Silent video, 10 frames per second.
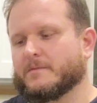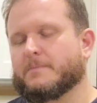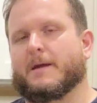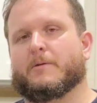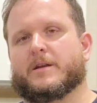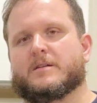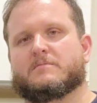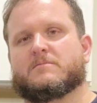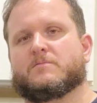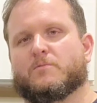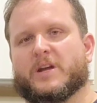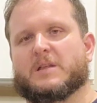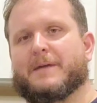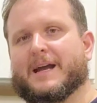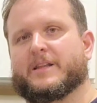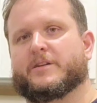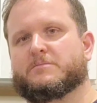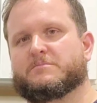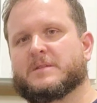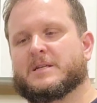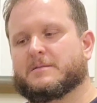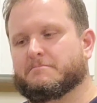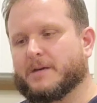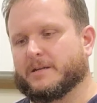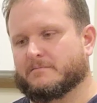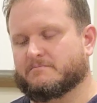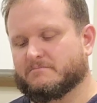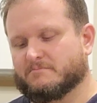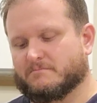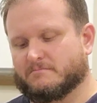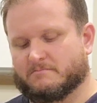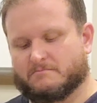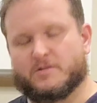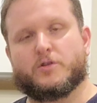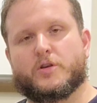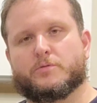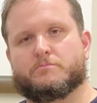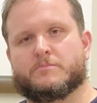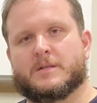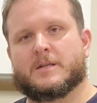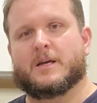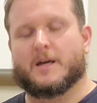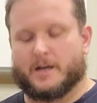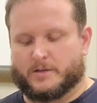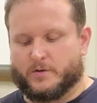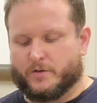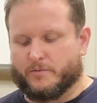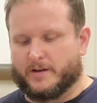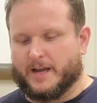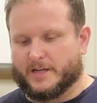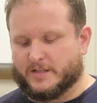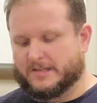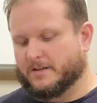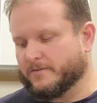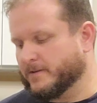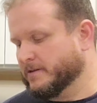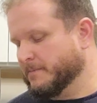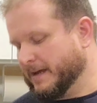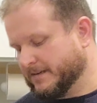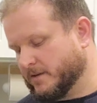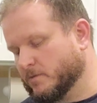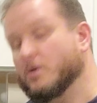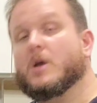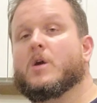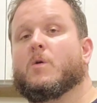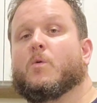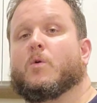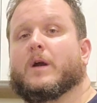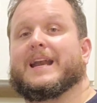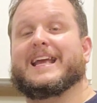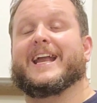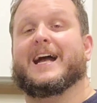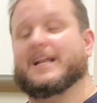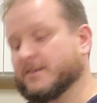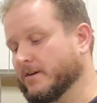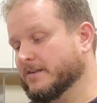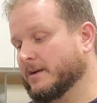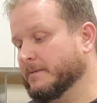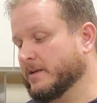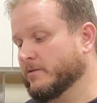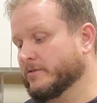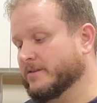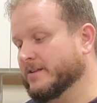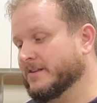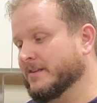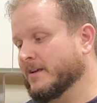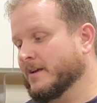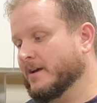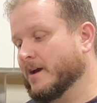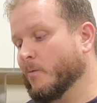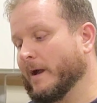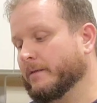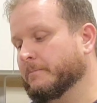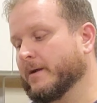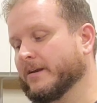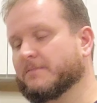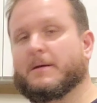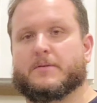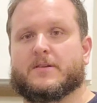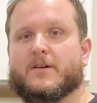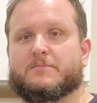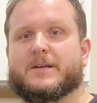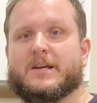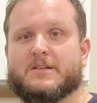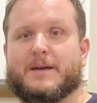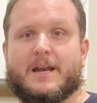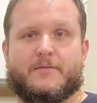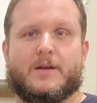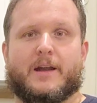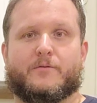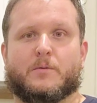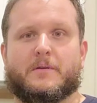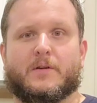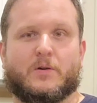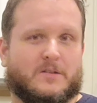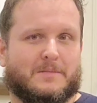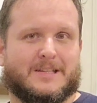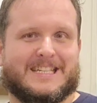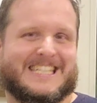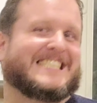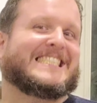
you may want to reel it back a little, but you do you. 2 to 3 dashes of your Tabasco or any kind of hot sauce. I'm going to use this Wild Parents pepper sauce because my nephew got it for me for Christmas.